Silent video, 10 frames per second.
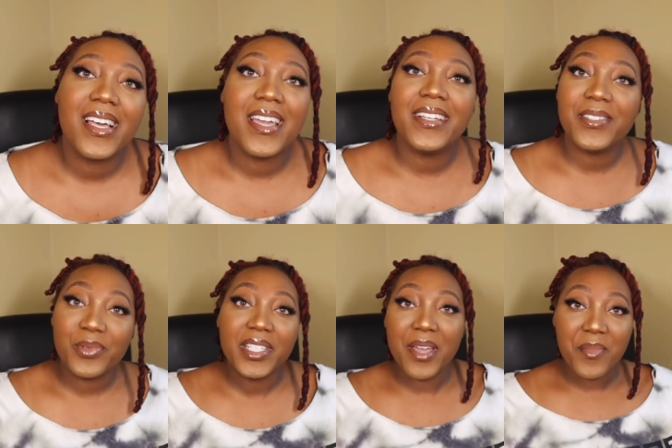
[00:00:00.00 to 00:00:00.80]
like
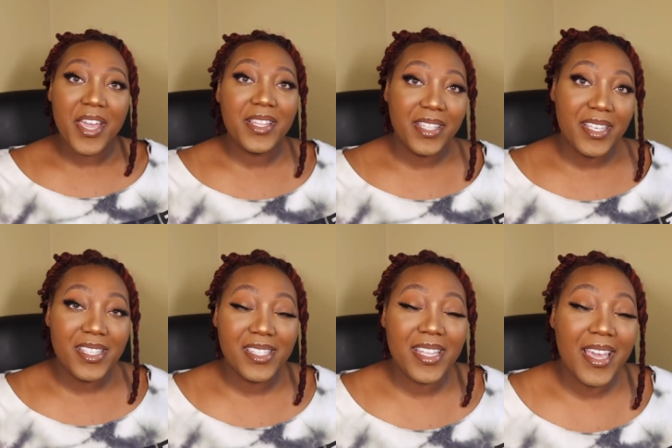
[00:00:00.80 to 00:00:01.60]
when they made
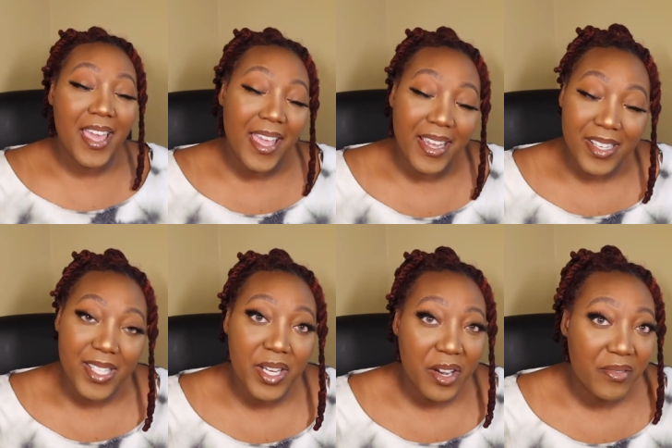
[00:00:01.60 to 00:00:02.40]
these, they had
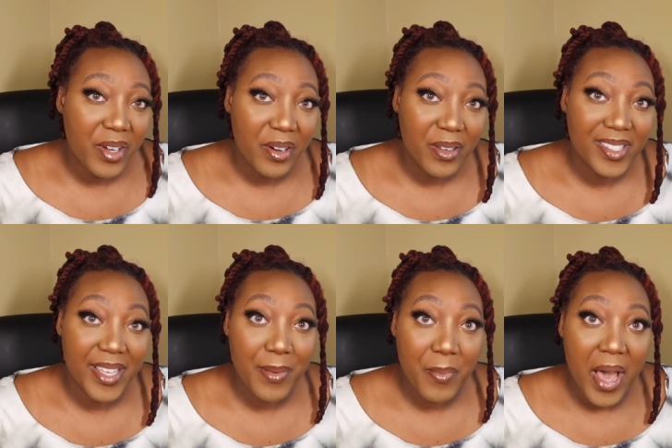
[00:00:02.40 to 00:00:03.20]
us curvy girls
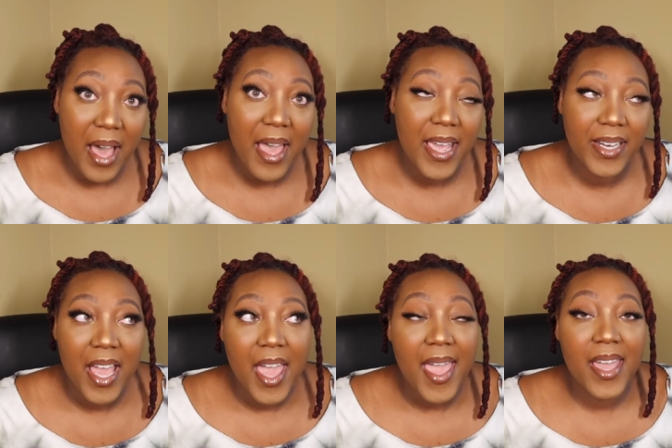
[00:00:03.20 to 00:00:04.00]
in mind.
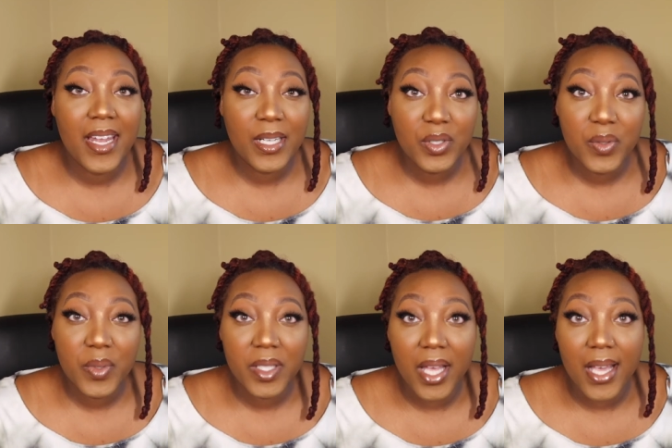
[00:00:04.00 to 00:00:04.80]
And I do
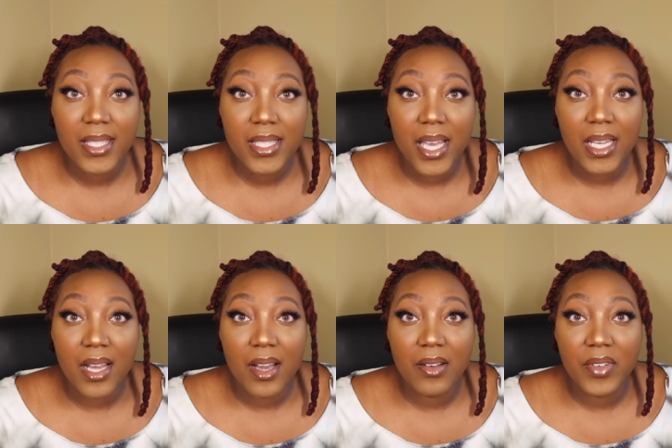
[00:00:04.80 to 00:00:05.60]
realize
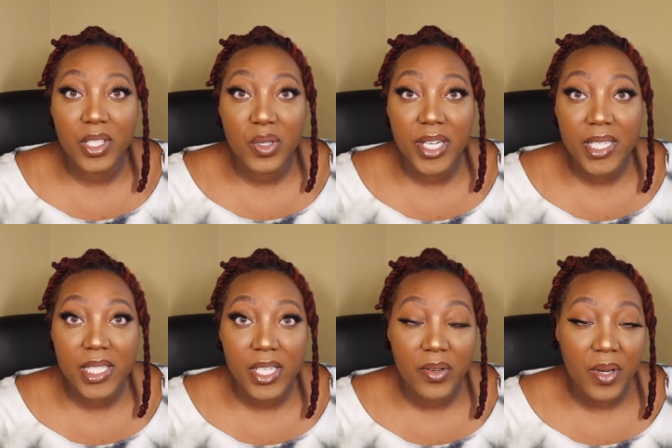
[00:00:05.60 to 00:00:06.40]
that um, Victoria's
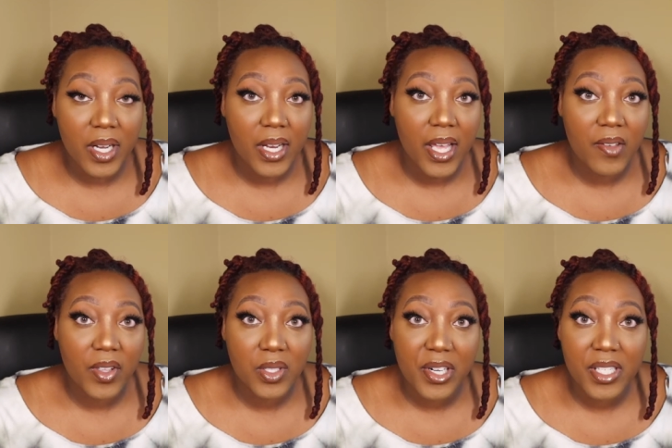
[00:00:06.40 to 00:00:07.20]
Secret and
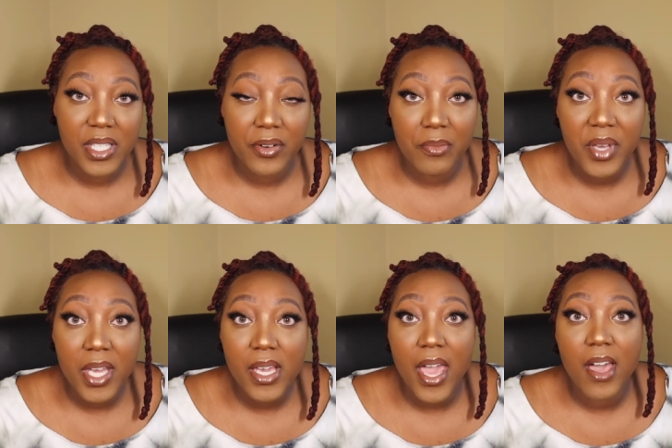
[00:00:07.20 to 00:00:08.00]
Victoria's Secret
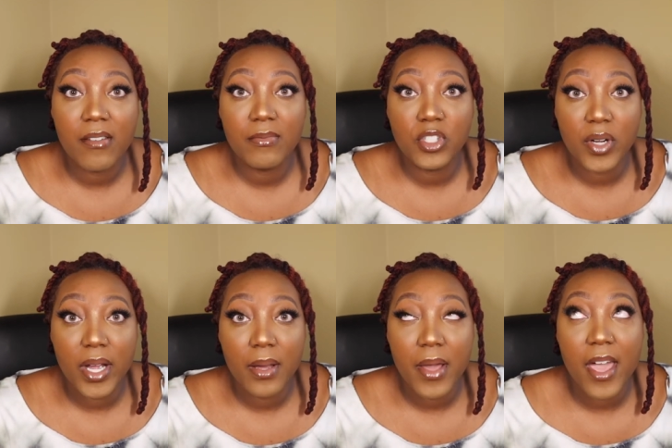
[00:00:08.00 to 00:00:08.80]
Pink have try
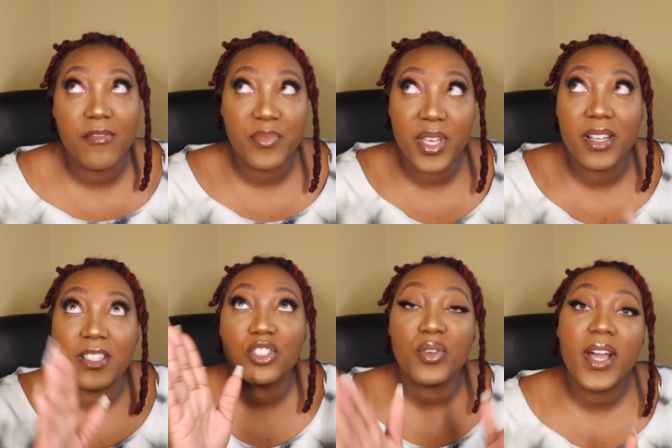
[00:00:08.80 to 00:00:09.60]
have
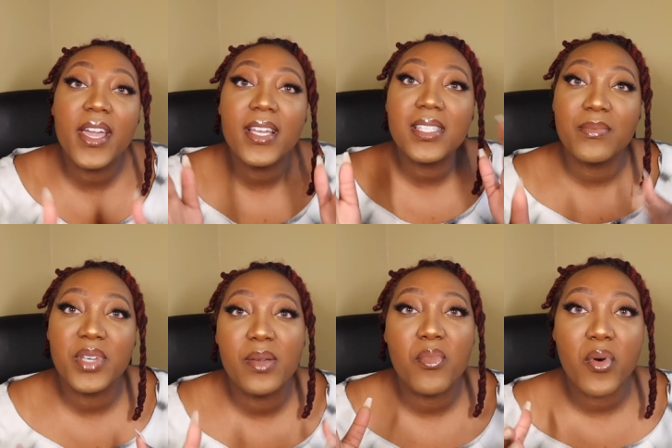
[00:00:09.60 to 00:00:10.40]
been trying to
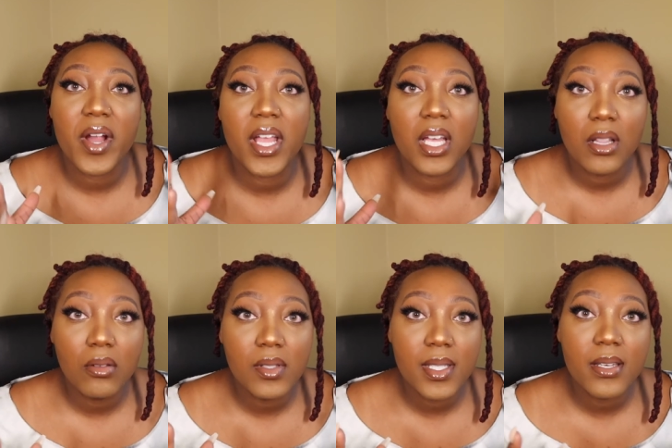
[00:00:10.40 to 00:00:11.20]
be more
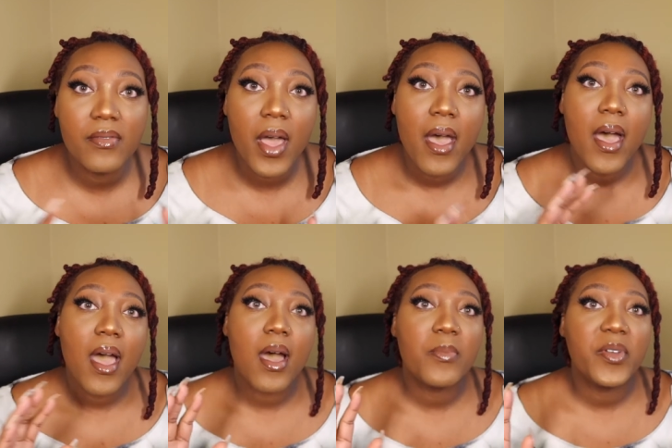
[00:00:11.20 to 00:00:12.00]
inclusive.
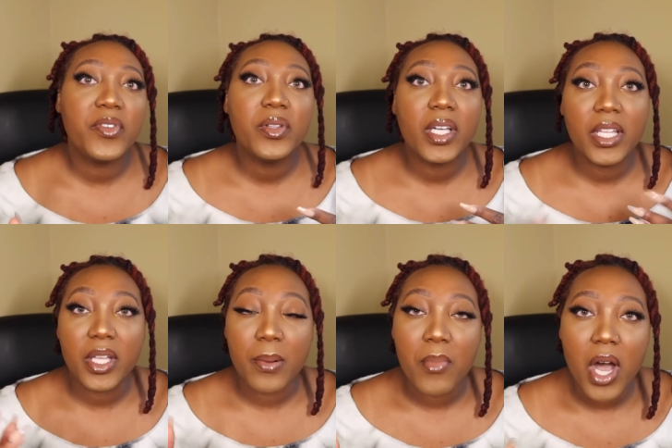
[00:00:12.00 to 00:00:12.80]
Um, if you look at
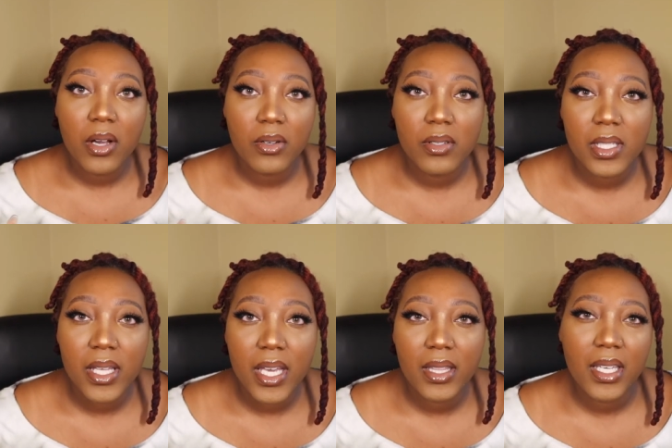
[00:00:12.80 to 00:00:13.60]
their models
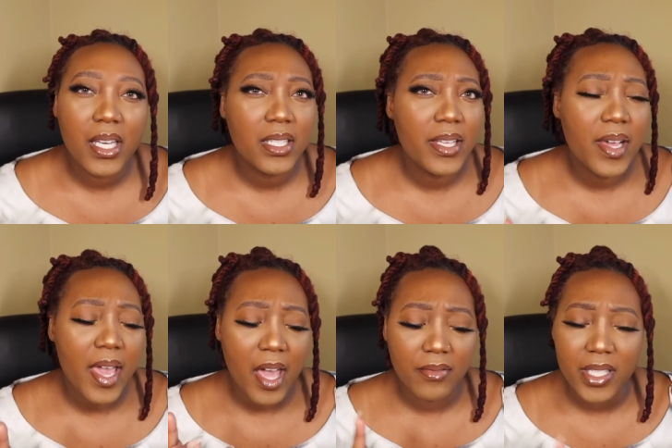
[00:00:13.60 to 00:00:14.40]
lately, they
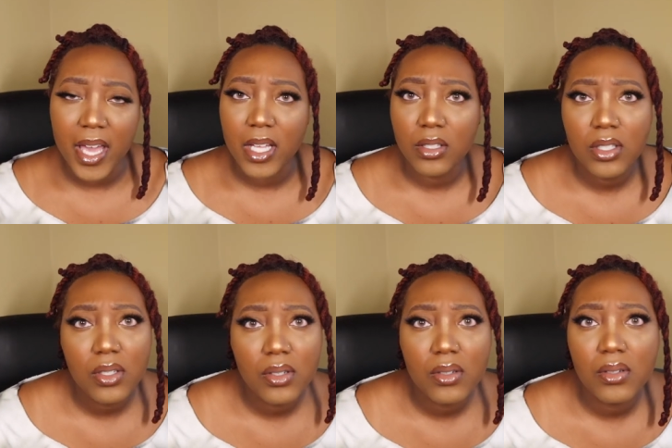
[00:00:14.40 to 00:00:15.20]
have
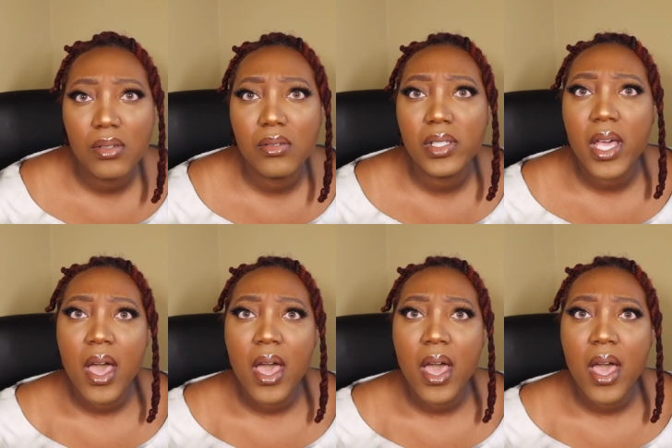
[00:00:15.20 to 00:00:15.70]
tattoos,